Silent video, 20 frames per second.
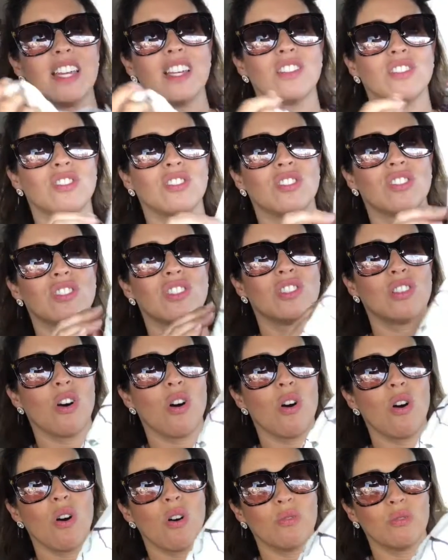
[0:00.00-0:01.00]
is
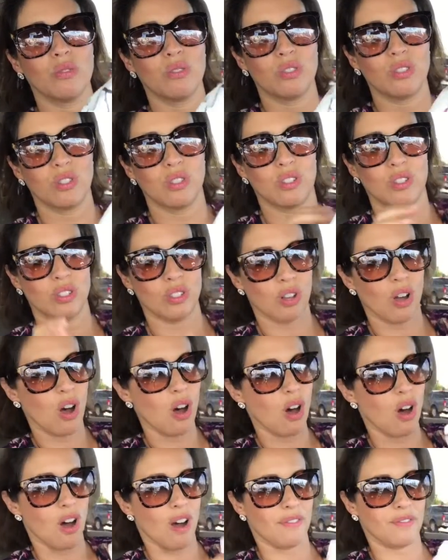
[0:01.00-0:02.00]
so
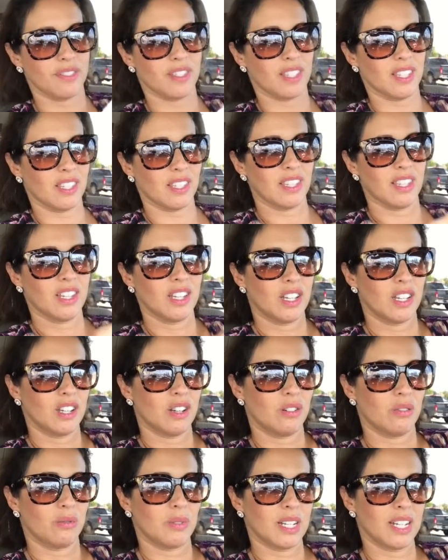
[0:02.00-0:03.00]
soft.
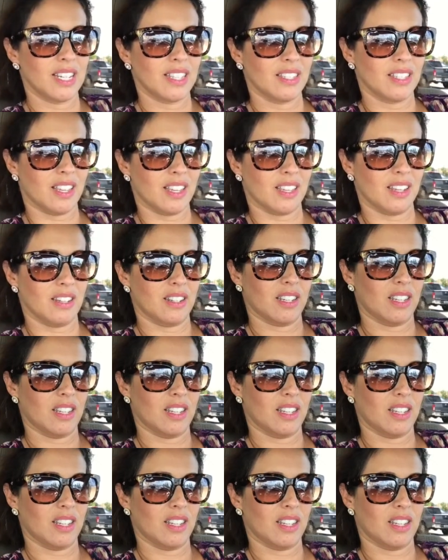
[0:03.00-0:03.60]
What is it?